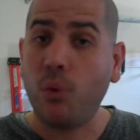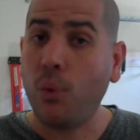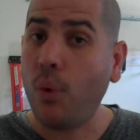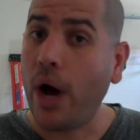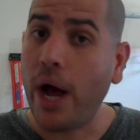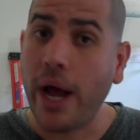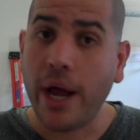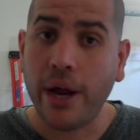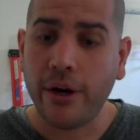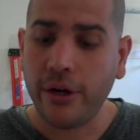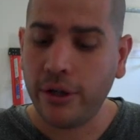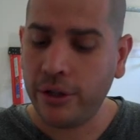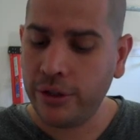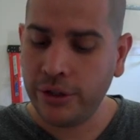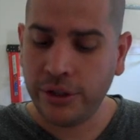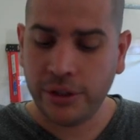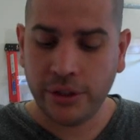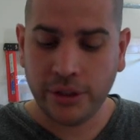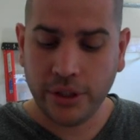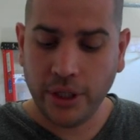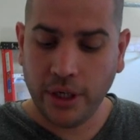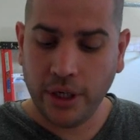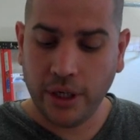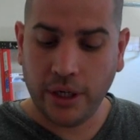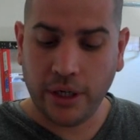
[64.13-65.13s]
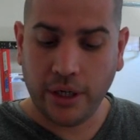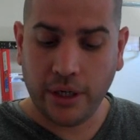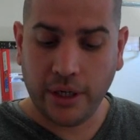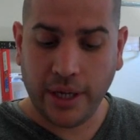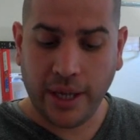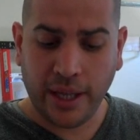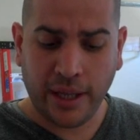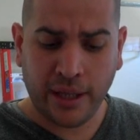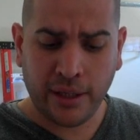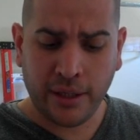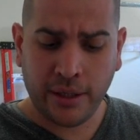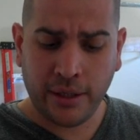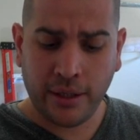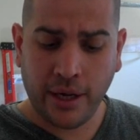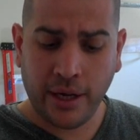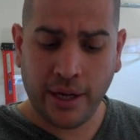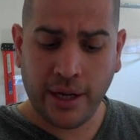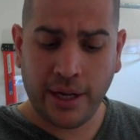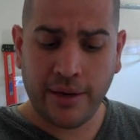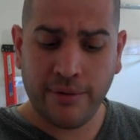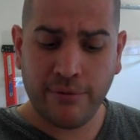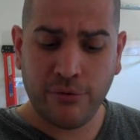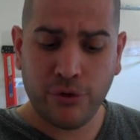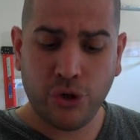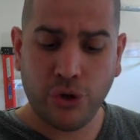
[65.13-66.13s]
the wires. I
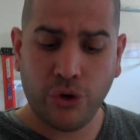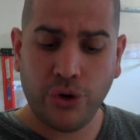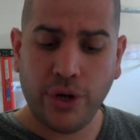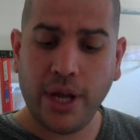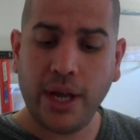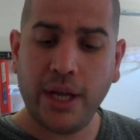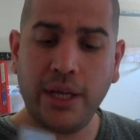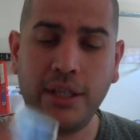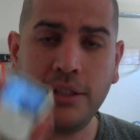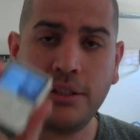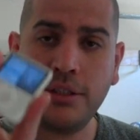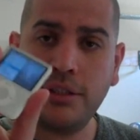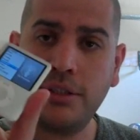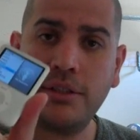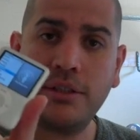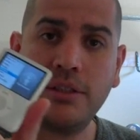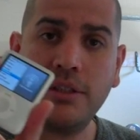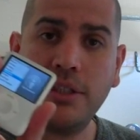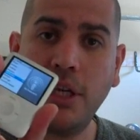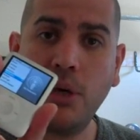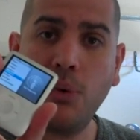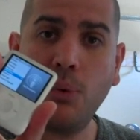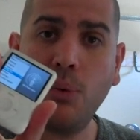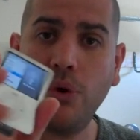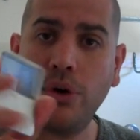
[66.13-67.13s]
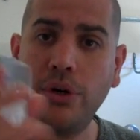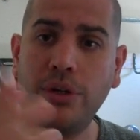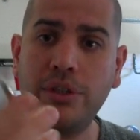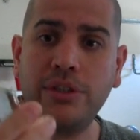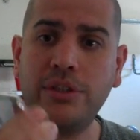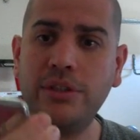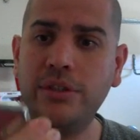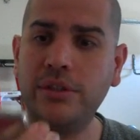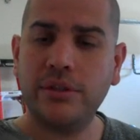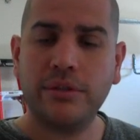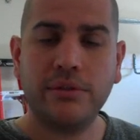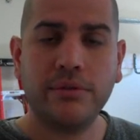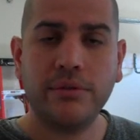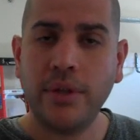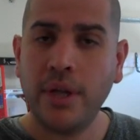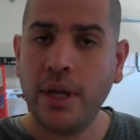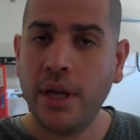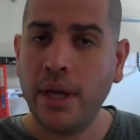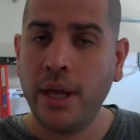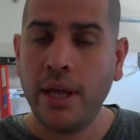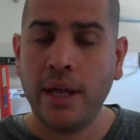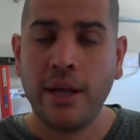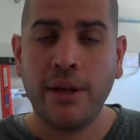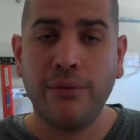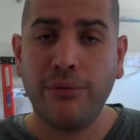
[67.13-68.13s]
can even show you guys. It works.
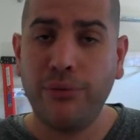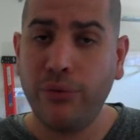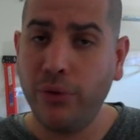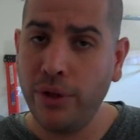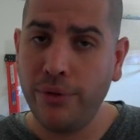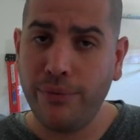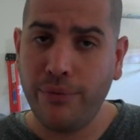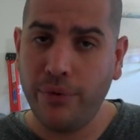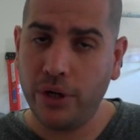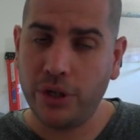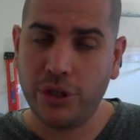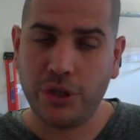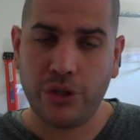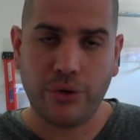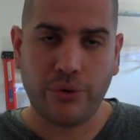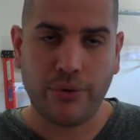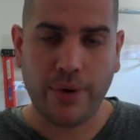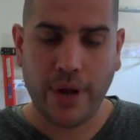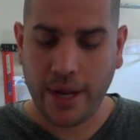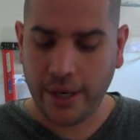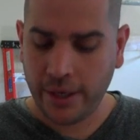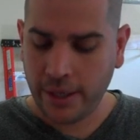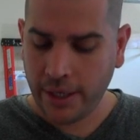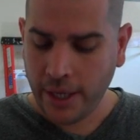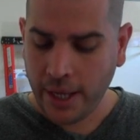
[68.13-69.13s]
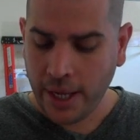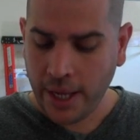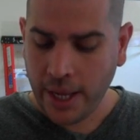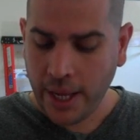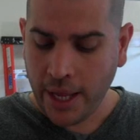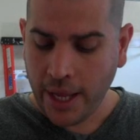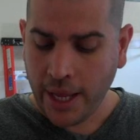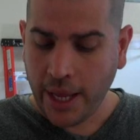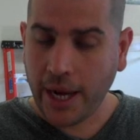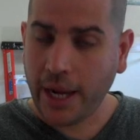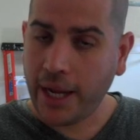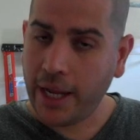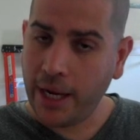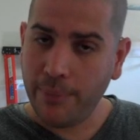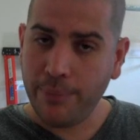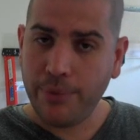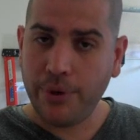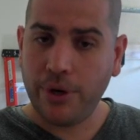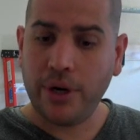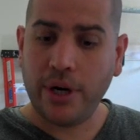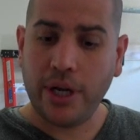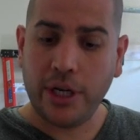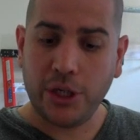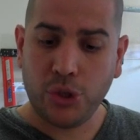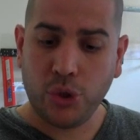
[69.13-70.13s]
Fully functional, right? And I get up
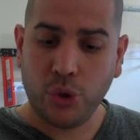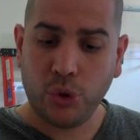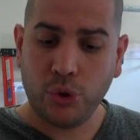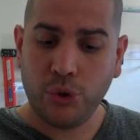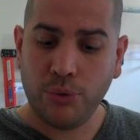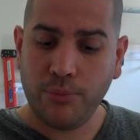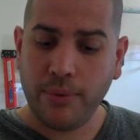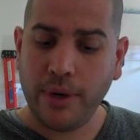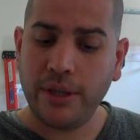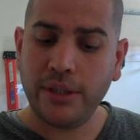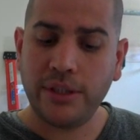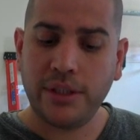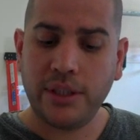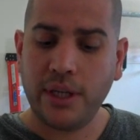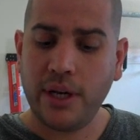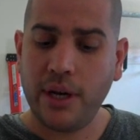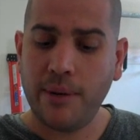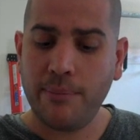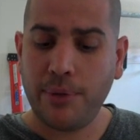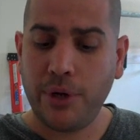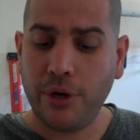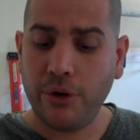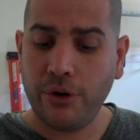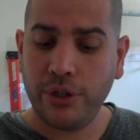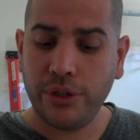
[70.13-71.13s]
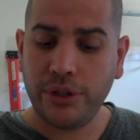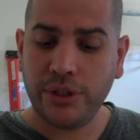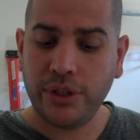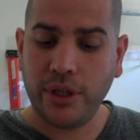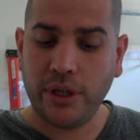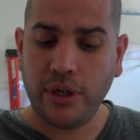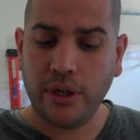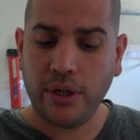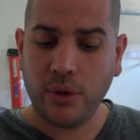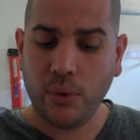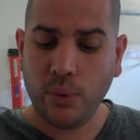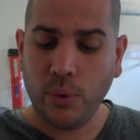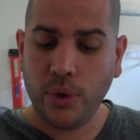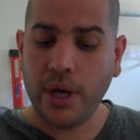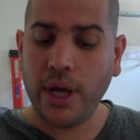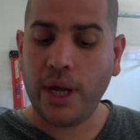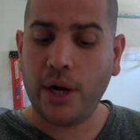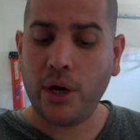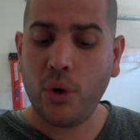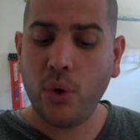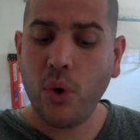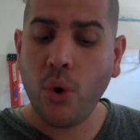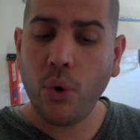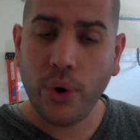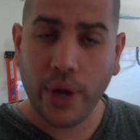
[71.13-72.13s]
there and I show it to him, and I said, I'm curious what kind
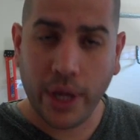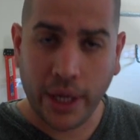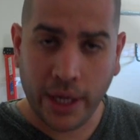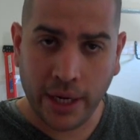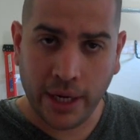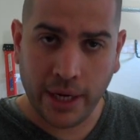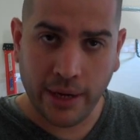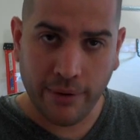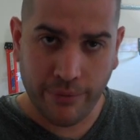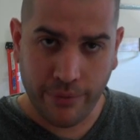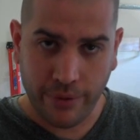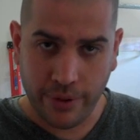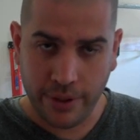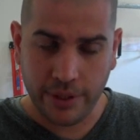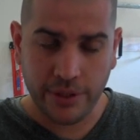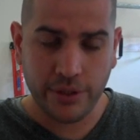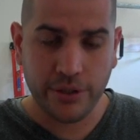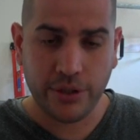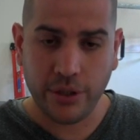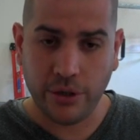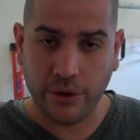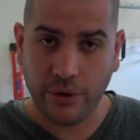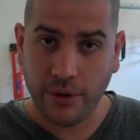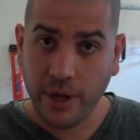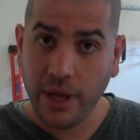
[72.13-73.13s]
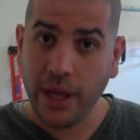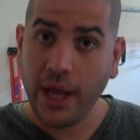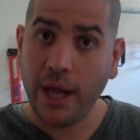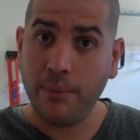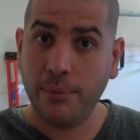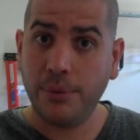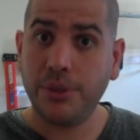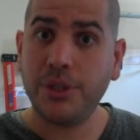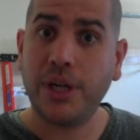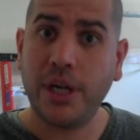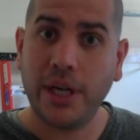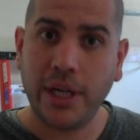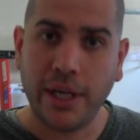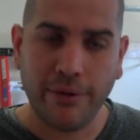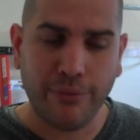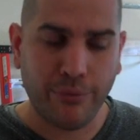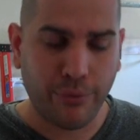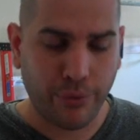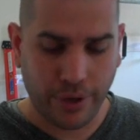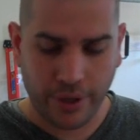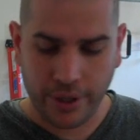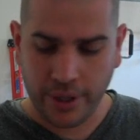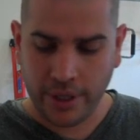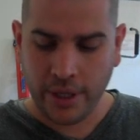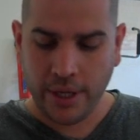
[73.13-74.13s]
of quote I could get for this. You know, how much can I get
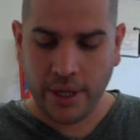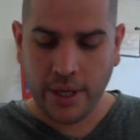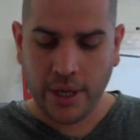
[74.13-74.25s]
for it?